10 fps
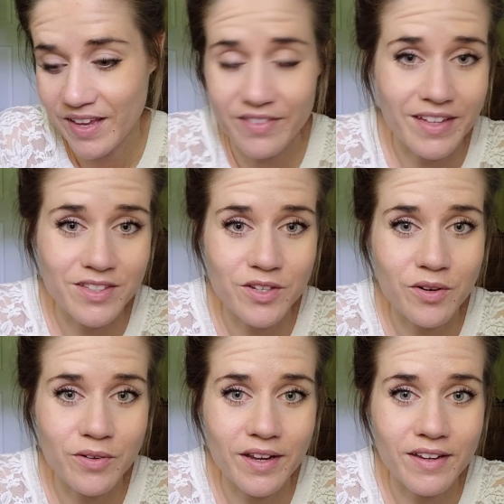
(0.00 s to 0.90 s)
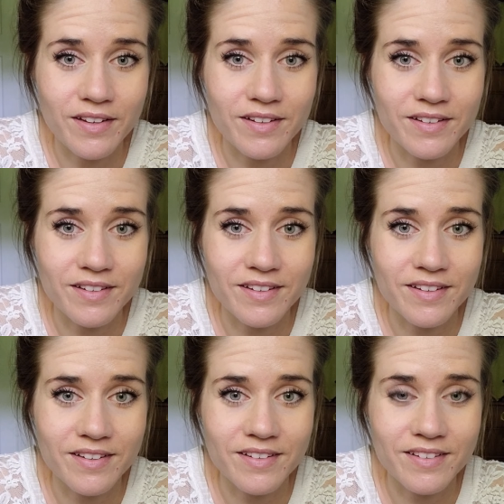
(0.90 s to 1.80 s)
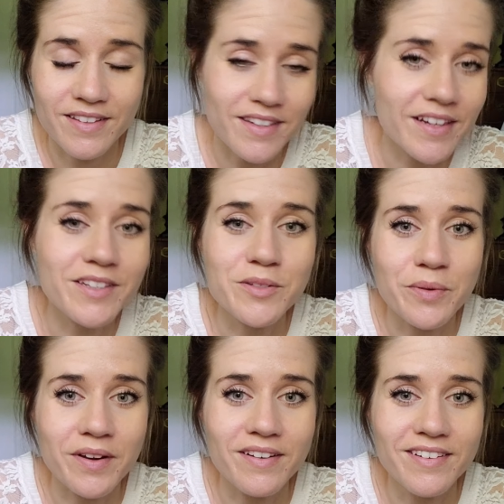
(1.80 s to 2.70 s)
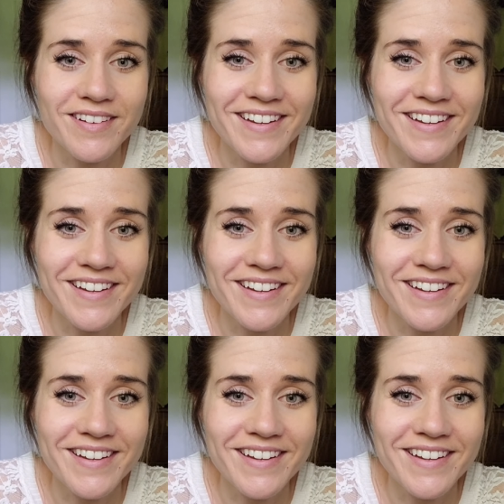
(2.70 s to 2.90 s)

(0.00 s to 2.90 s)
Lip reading: that's going in the next one.